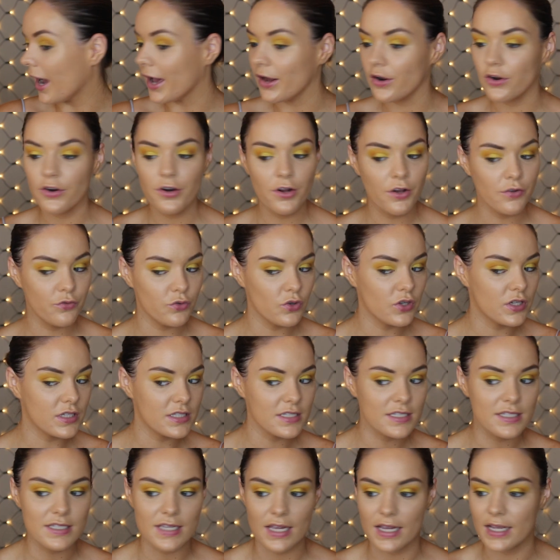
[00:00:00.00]
I don't know if you
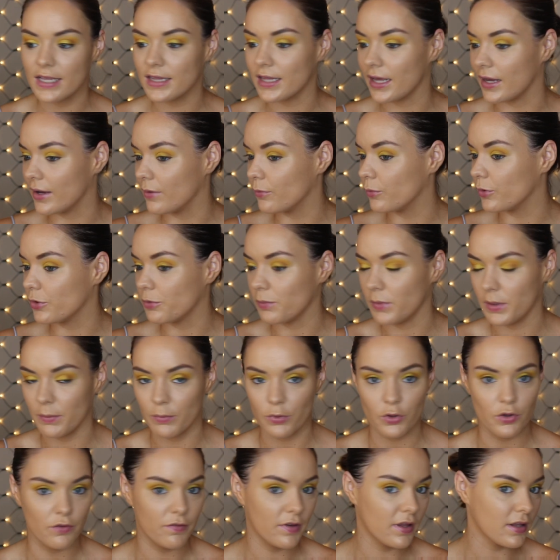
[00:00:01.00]
can see that with me
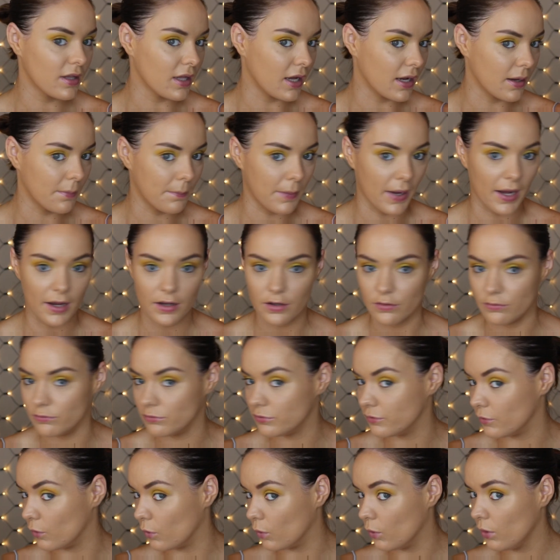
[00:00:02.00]
moving like back and
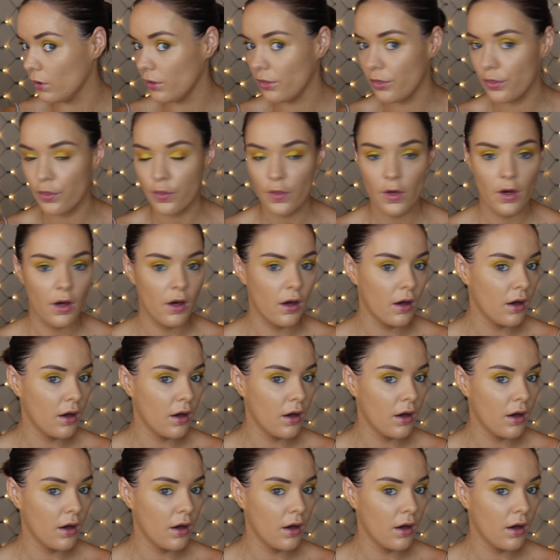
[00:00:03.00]
forth.